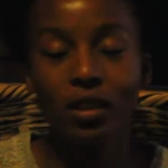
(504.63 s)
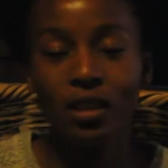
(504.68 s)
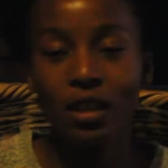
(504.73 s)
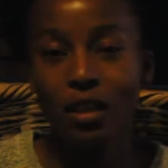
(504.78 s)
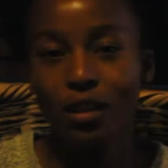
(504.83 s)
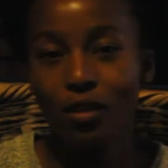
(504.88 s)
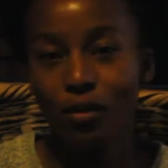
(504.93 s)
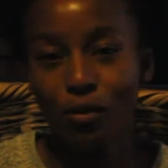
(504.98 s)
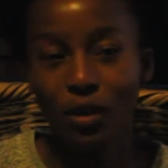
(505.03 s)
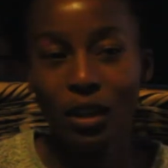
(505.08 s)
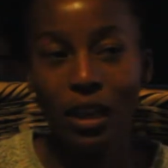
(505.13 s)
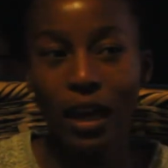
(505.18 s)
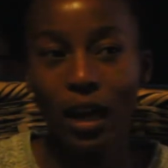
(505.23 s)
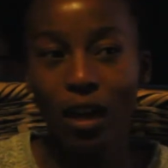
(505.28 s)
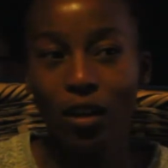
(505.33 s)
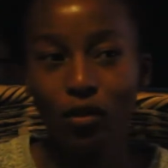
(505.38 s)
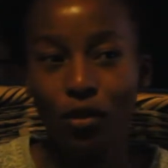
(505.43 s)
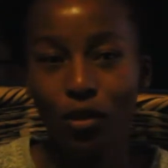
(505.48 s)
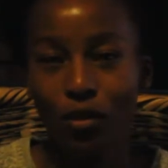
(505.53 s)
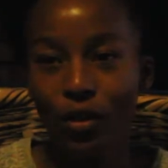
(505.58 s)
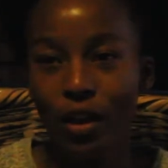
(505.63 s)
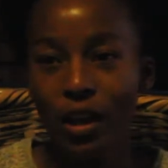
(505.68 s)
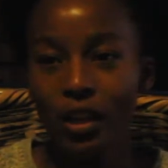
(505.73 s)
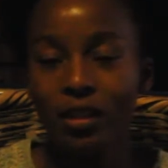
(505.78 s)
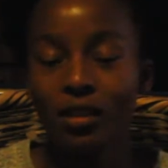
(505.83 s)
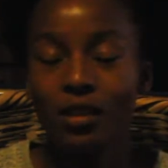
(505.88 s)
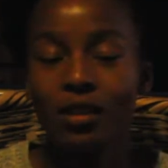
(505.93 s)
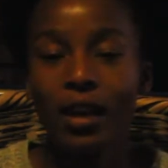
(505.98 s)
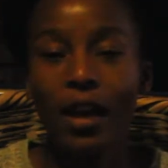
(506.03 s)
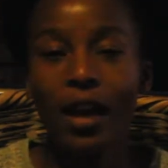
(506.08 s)
and then with the 100
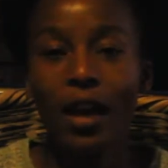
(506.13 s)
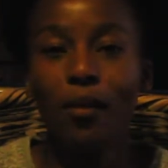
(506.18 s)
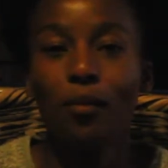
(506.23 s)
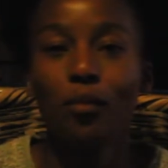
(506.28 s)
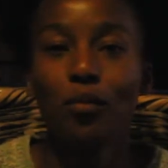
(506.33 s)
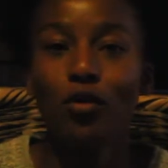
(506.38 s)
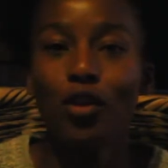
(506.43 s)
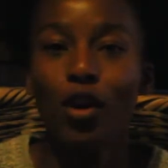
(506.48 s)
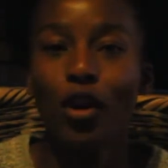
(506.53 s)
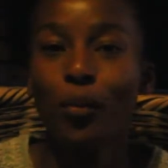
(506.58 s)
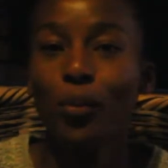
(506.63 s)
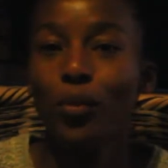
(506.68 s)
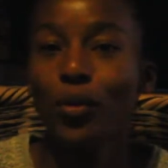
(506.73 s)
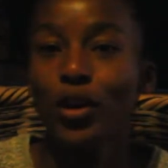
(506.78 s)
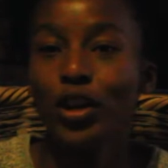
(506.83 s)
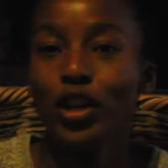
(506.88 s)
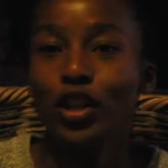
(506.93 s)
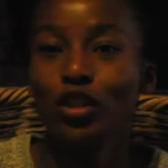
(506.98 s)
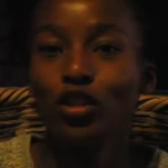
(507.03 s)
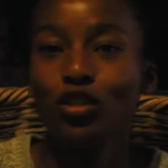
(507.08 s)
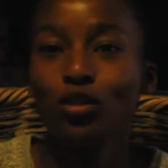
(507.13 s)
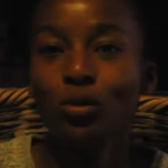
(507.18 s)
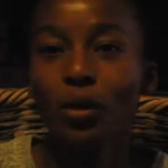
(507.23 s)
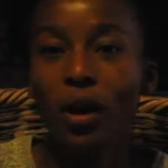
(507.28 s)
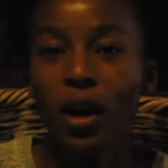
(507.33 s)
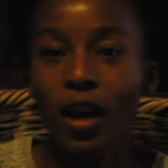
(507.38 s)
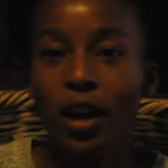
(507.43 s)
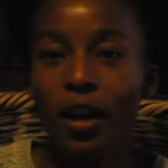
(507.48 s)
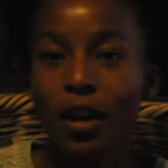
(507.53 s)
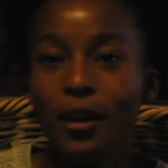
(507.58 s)
rands, I'm not pretty
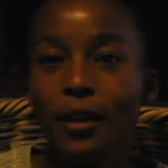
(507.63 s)
sure.